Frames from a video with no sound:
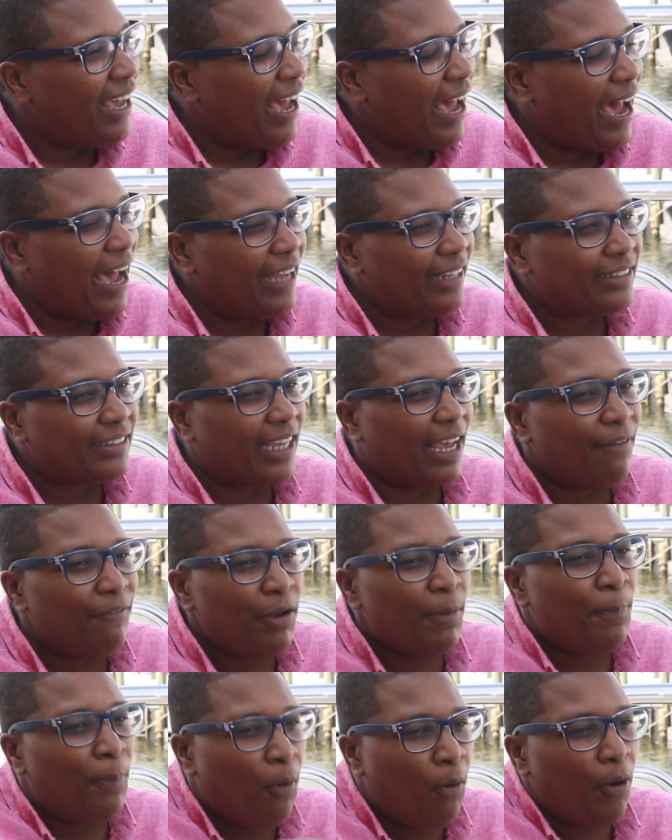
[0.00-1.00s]
at
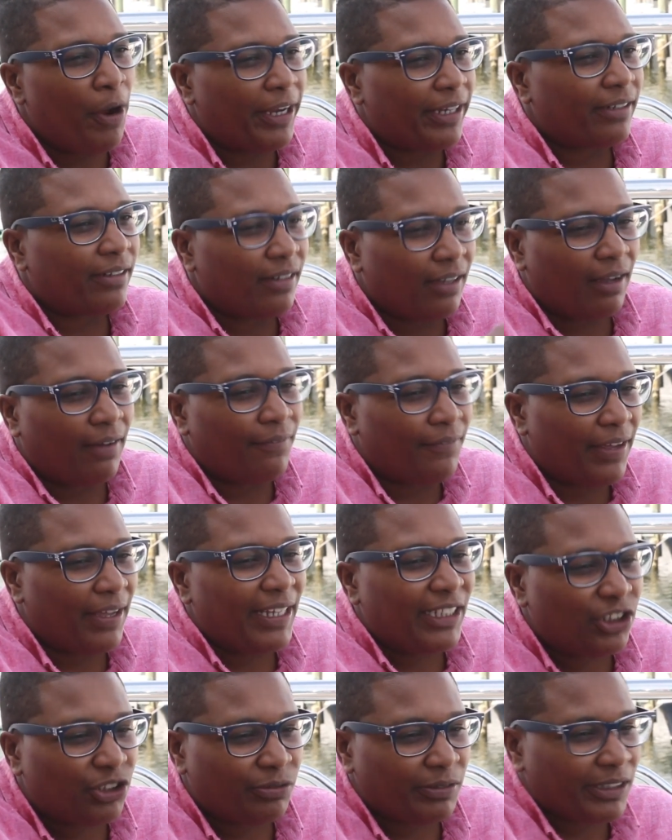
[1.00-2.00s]
every point of
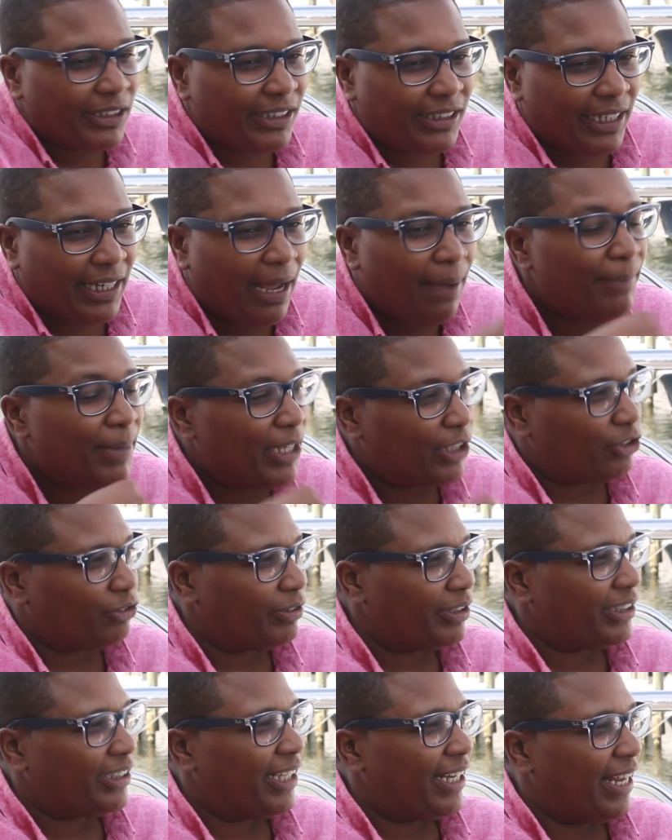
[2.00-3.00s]
interest that I'm
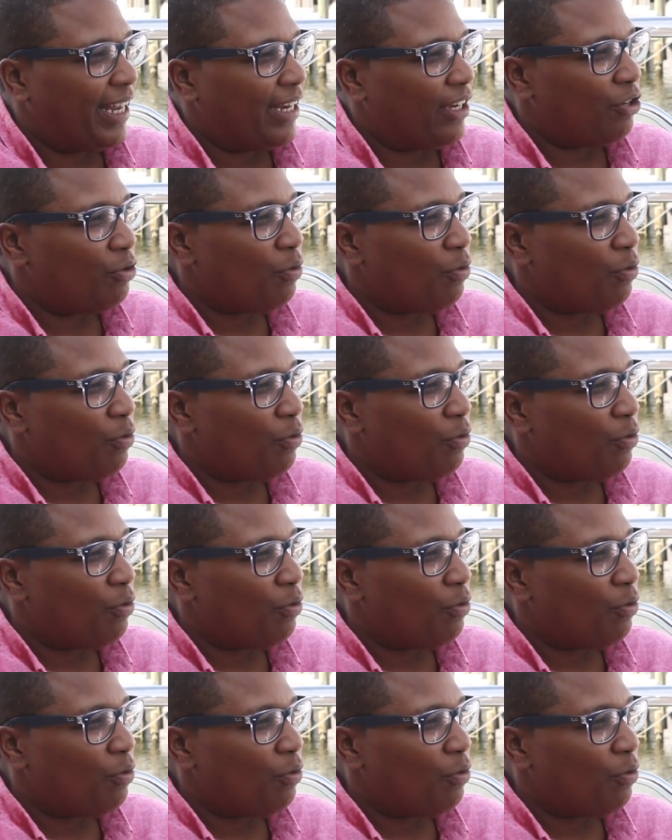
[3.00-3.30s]
interested in.